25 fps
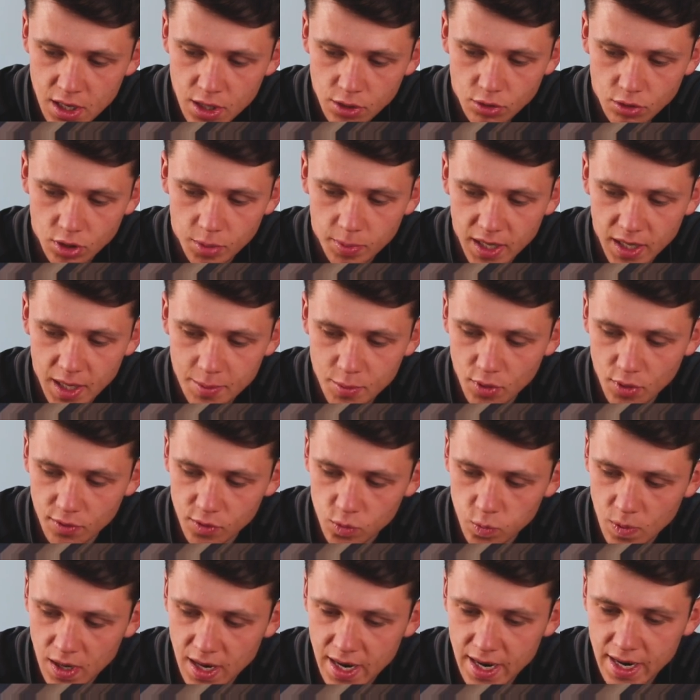The other player moves
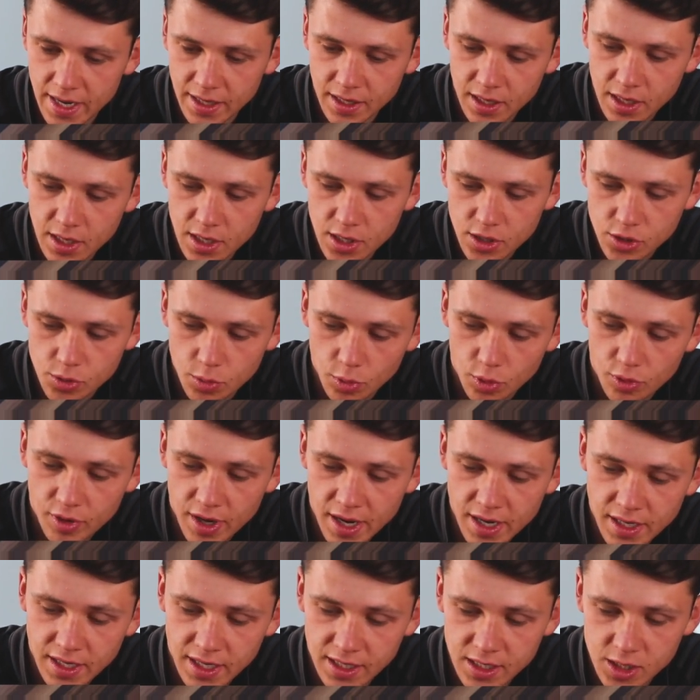wide. So we're
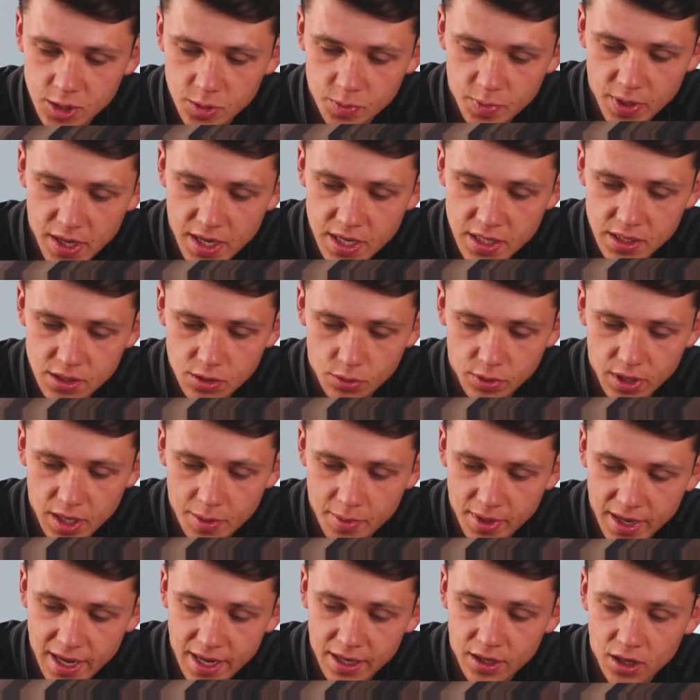creating that space. Okay, we're
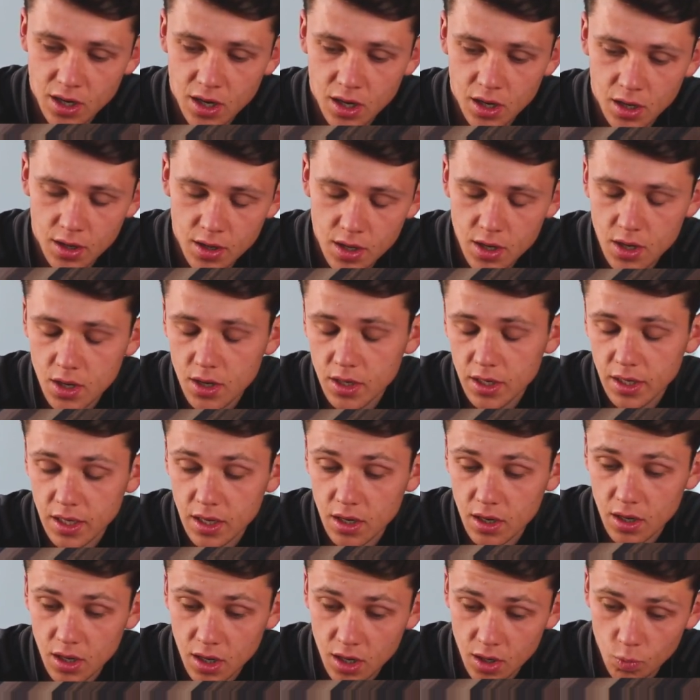getting our
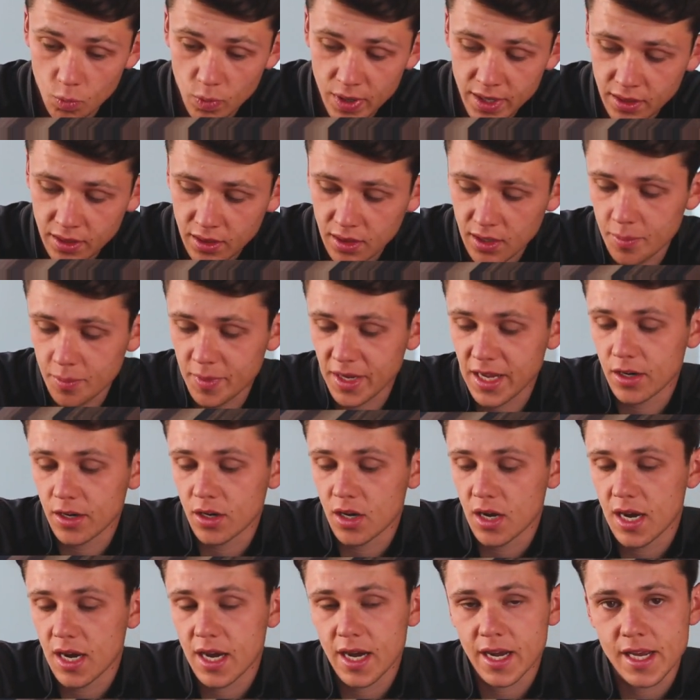width and then we're getting
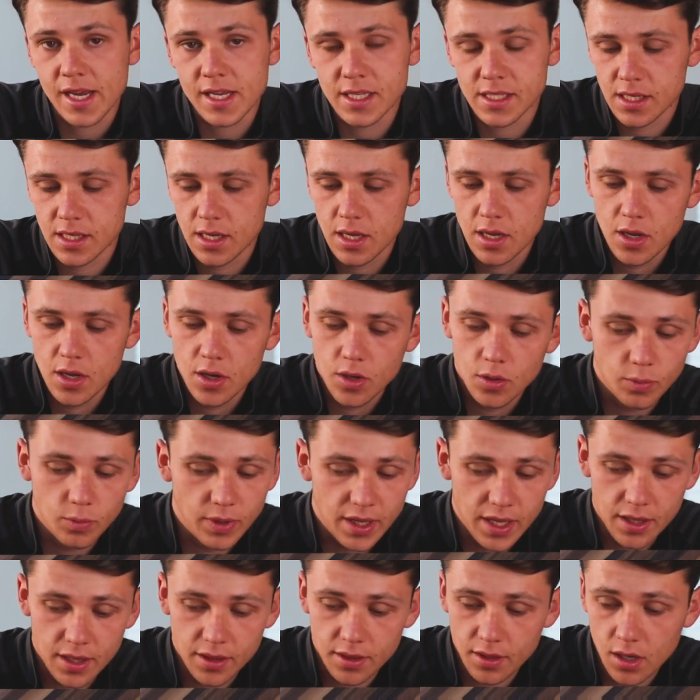our height
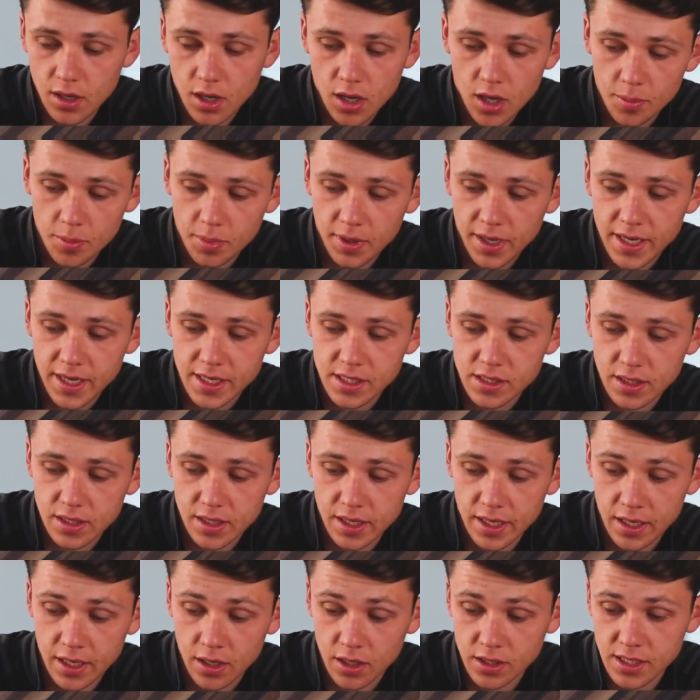with our players,
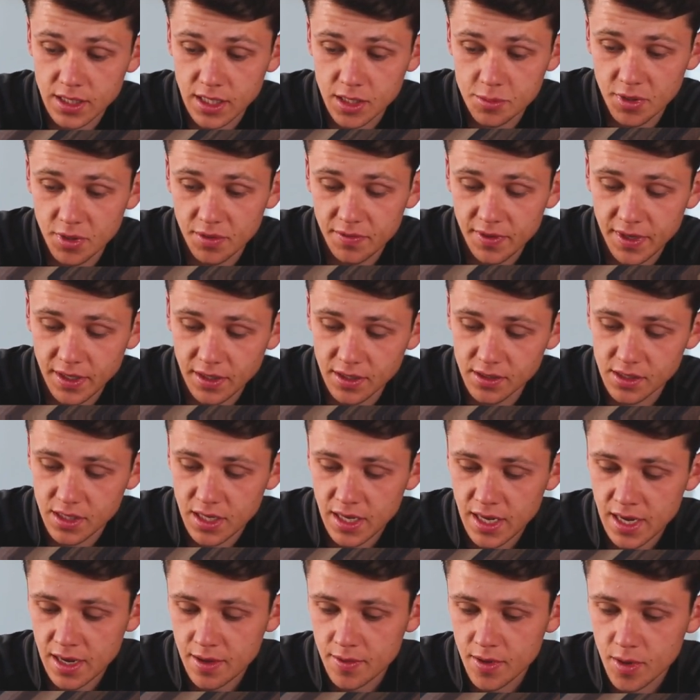our centre midfielders
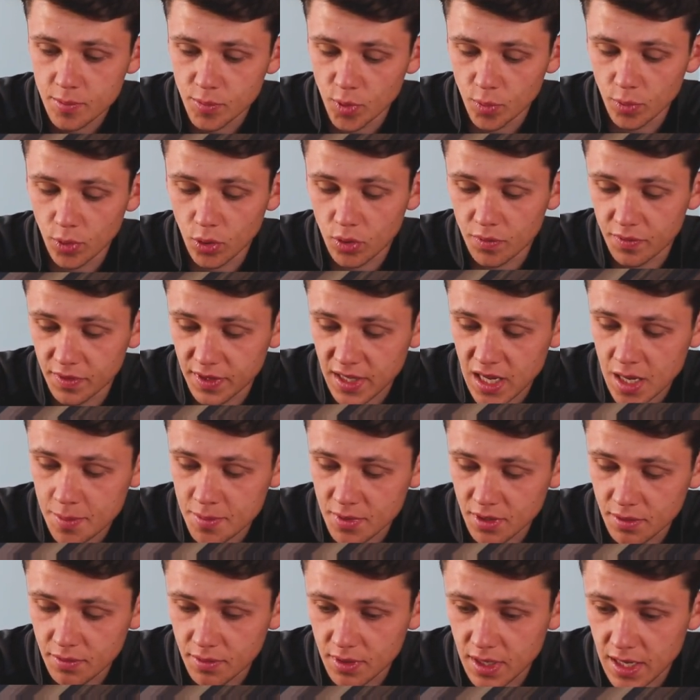here. But we're looking for their
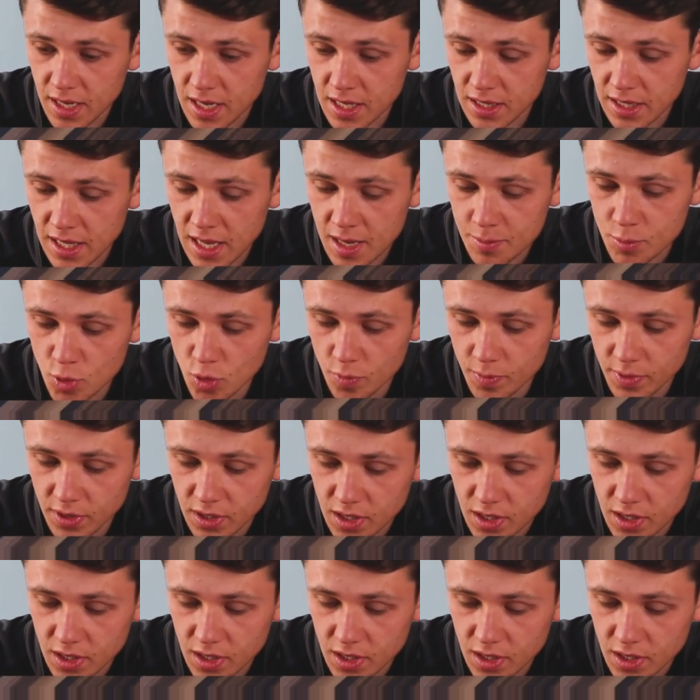movement.